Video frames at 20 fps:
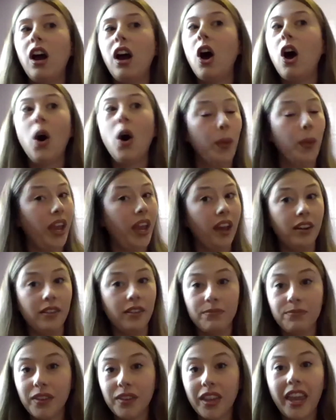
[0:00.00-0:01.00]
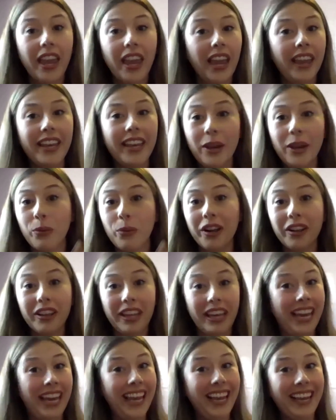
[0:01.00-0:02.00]
oh man, he
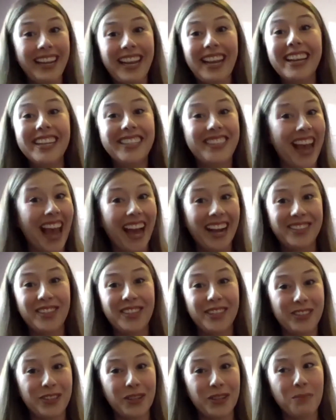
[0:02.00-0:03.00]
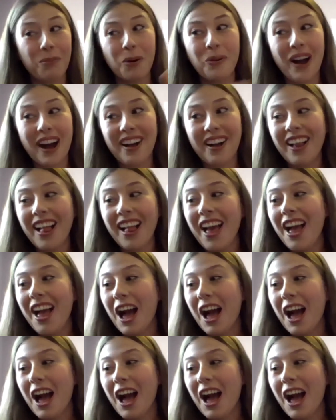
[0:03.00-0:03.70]
really attacks it super well.